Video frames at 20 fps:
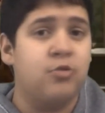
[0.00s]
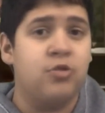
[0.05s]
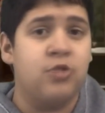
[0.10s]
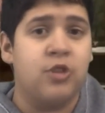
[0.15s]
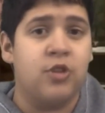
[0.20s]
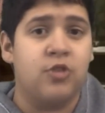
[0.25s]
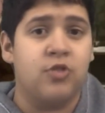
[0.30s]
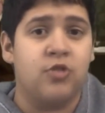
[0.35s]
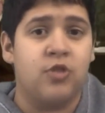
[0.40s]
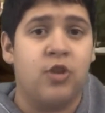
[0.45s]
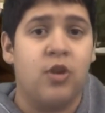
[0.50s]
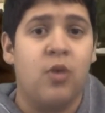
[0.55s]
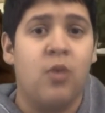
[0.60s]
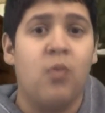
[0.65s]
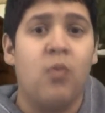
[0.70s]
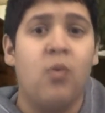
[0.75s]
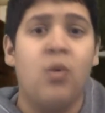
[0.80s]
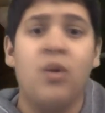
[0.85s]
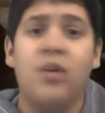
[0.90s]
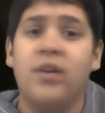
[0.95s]
children.
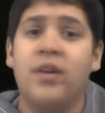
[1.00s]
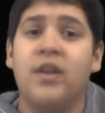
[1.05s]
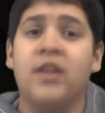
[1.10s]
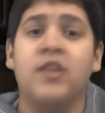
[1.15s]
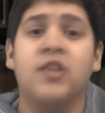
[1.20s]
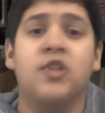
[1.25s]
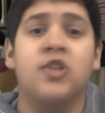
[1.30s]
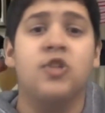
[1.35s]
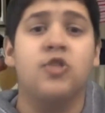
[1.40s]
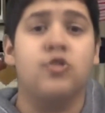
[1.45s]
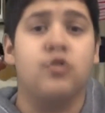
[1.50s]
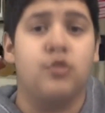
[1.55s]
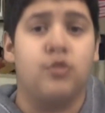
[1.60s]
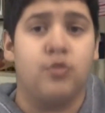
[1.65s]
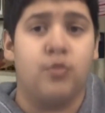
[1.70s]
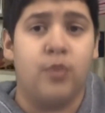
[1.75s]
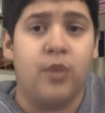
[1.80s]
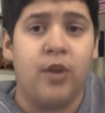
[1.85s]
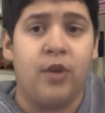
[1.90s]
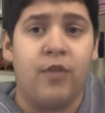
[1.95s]
One day, the
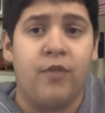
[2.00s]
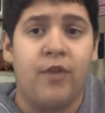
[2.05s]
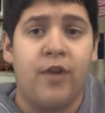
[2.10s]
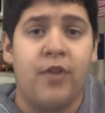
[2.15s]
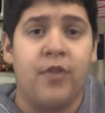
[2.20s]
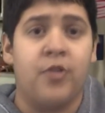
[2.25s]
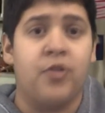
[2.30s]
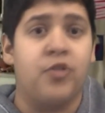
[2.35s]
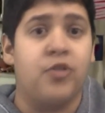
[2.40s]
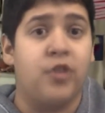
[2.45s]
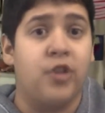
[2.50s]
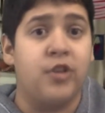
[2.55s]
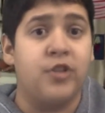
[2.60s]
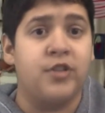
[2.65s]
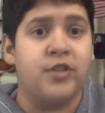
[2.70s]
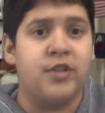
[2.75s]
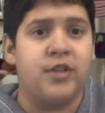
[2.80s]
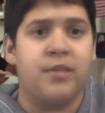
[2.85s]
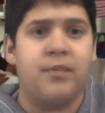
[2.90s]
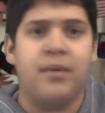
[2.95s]
children's real father,
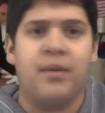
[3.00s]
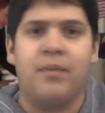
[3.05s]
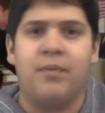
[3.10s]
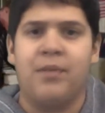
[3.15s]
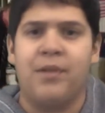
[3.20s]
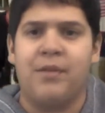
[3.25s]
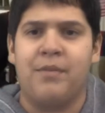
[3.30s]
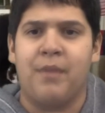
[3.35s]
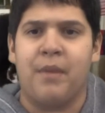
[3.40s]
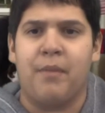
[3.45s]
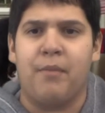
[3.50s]
Dusty, being played by